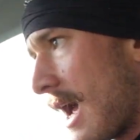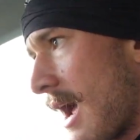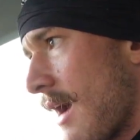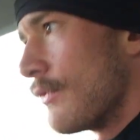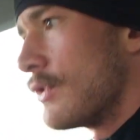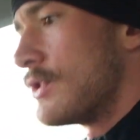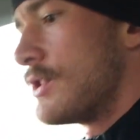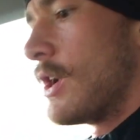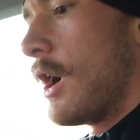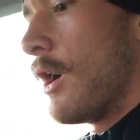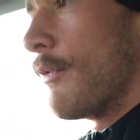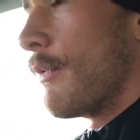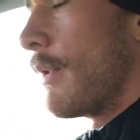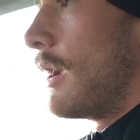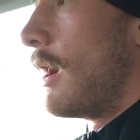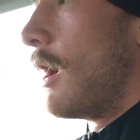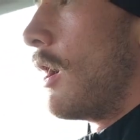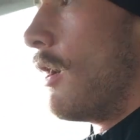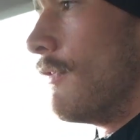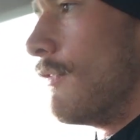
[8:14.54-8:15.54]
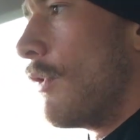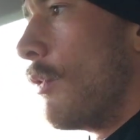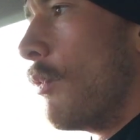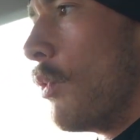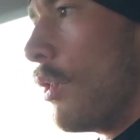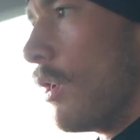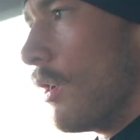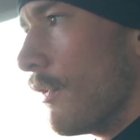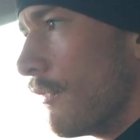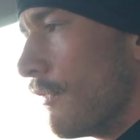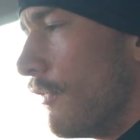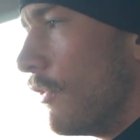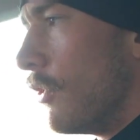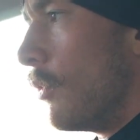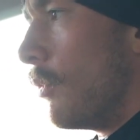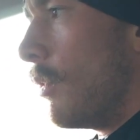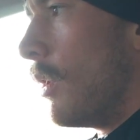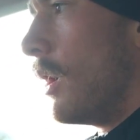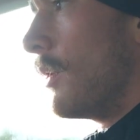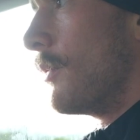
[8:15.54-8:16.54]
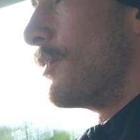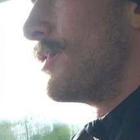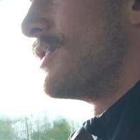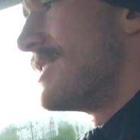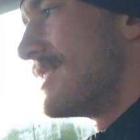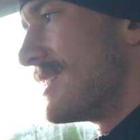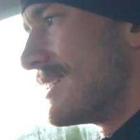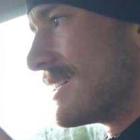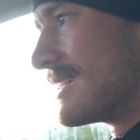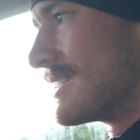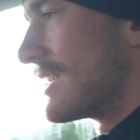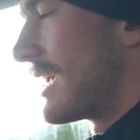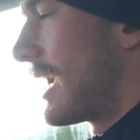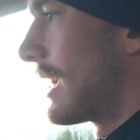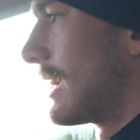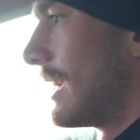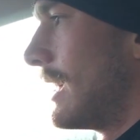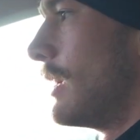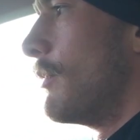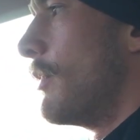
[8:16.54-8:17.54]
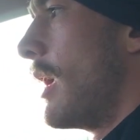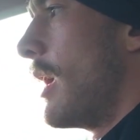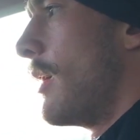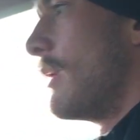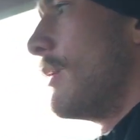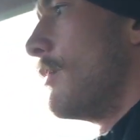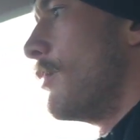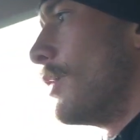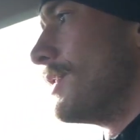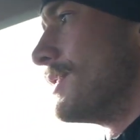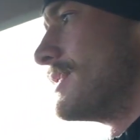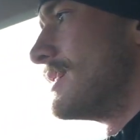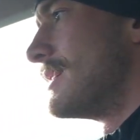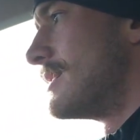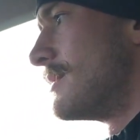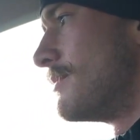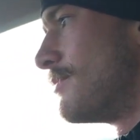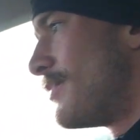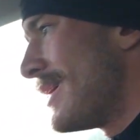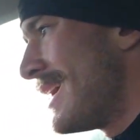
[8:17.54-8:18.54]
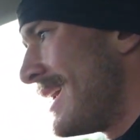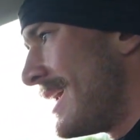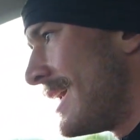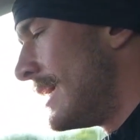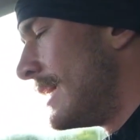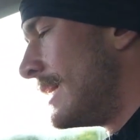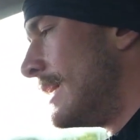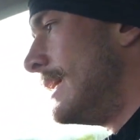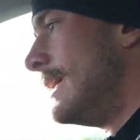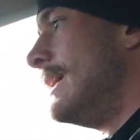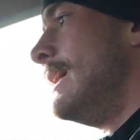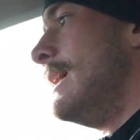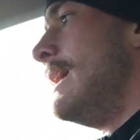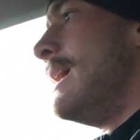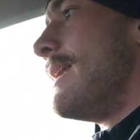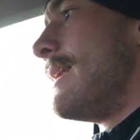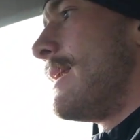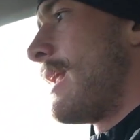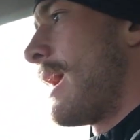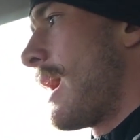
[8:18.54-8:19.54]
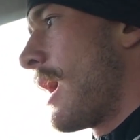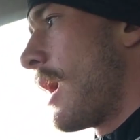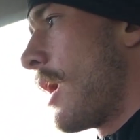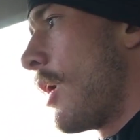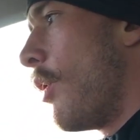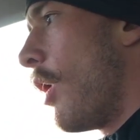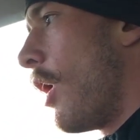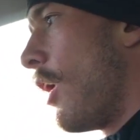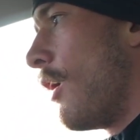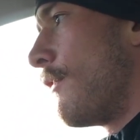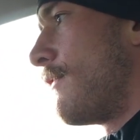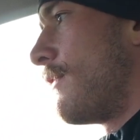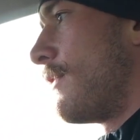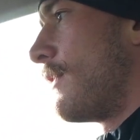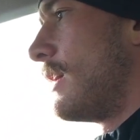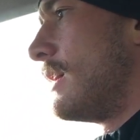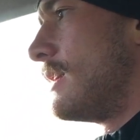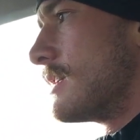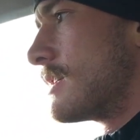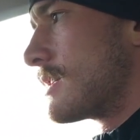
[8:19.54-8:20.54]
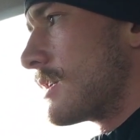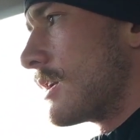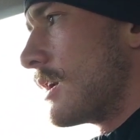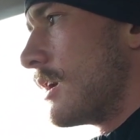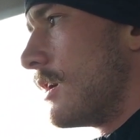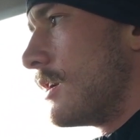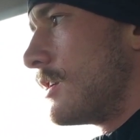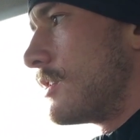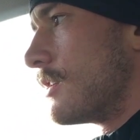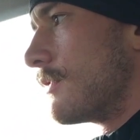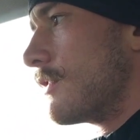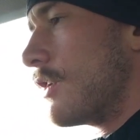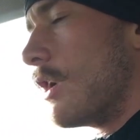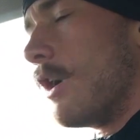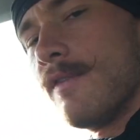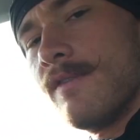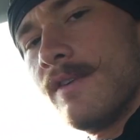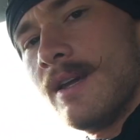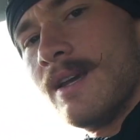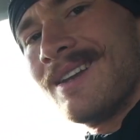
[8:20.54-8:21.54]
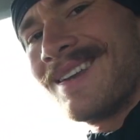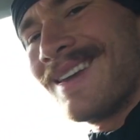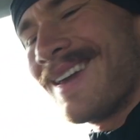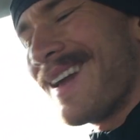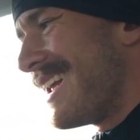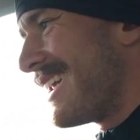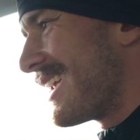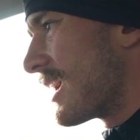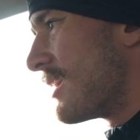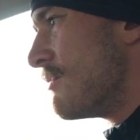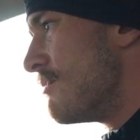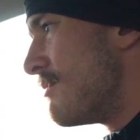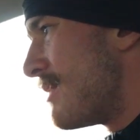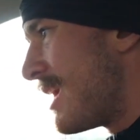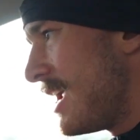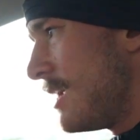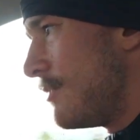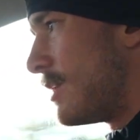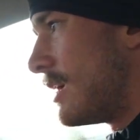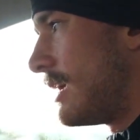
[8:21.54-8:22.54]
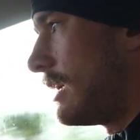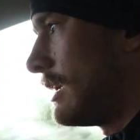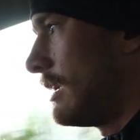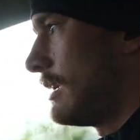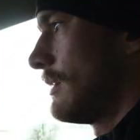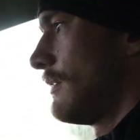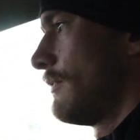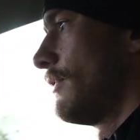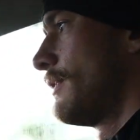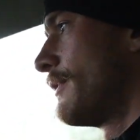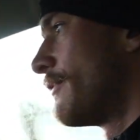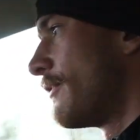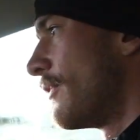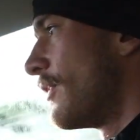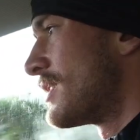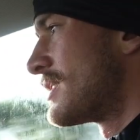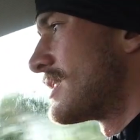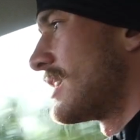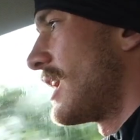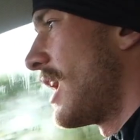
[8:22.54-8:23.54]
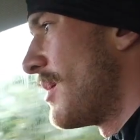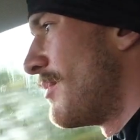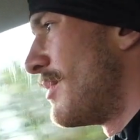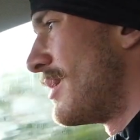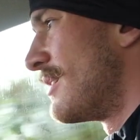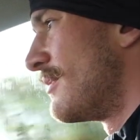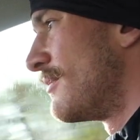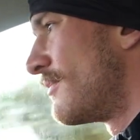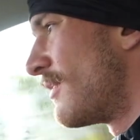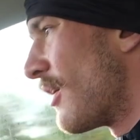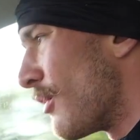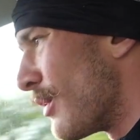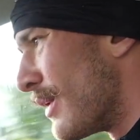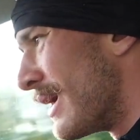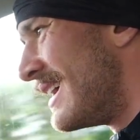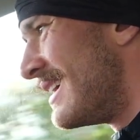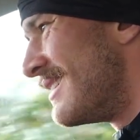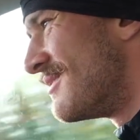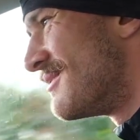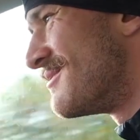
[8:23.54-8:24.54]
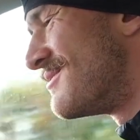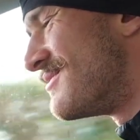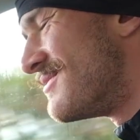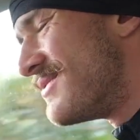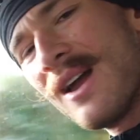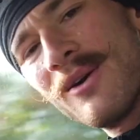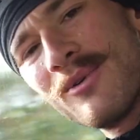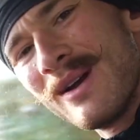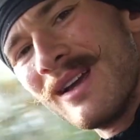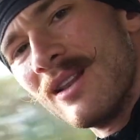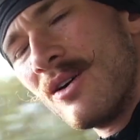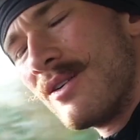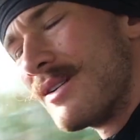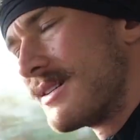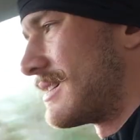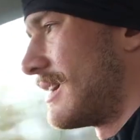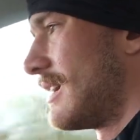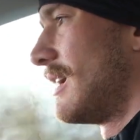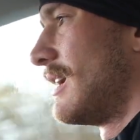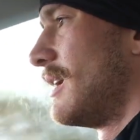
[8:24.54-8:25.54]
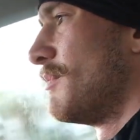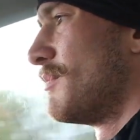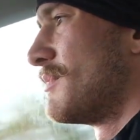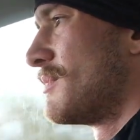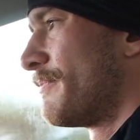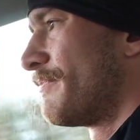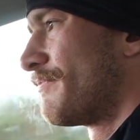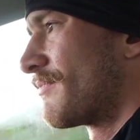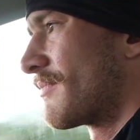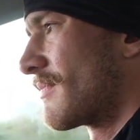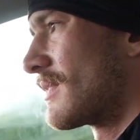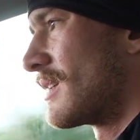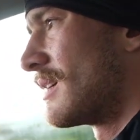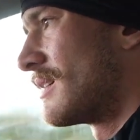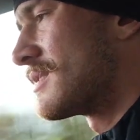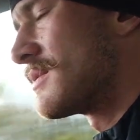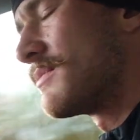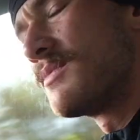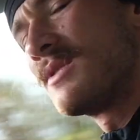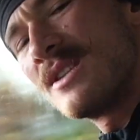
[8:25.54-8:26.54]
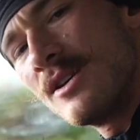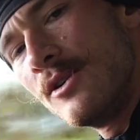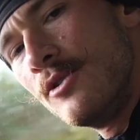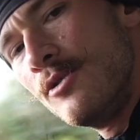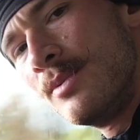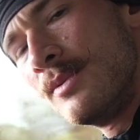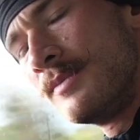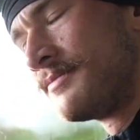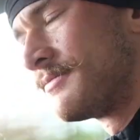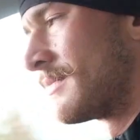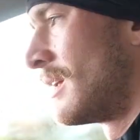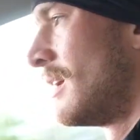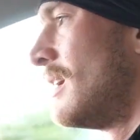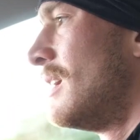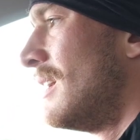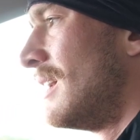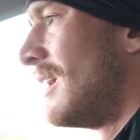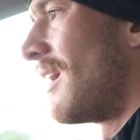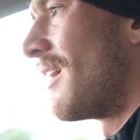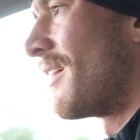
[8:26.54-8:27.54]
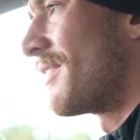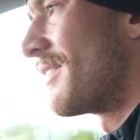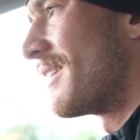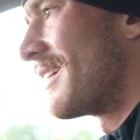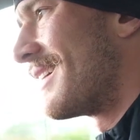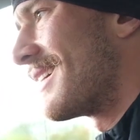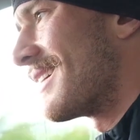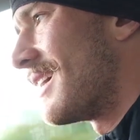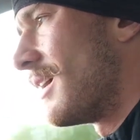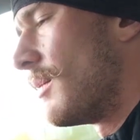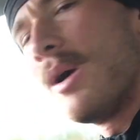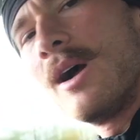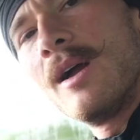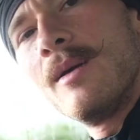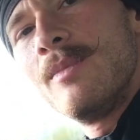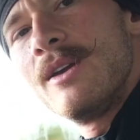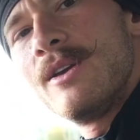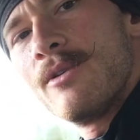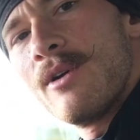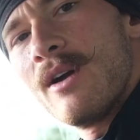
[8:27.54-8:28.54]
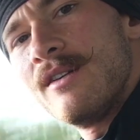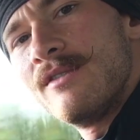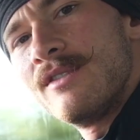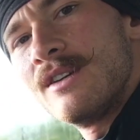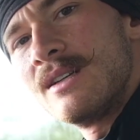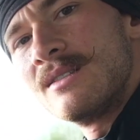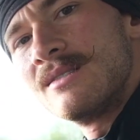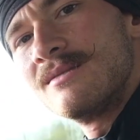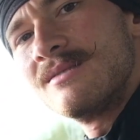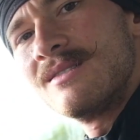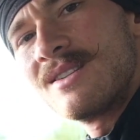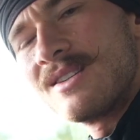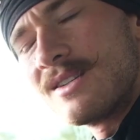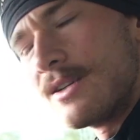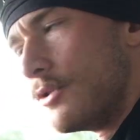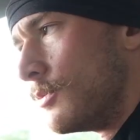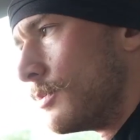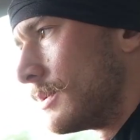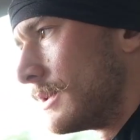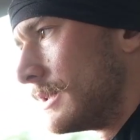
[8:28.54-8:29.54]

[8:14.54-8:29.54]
Average heart rate of 141, which is exactly where we want it to be. Now off in search of coffee and cake, and maybe, for the first time in a very, very long time, some soup. I think I might be craving soup.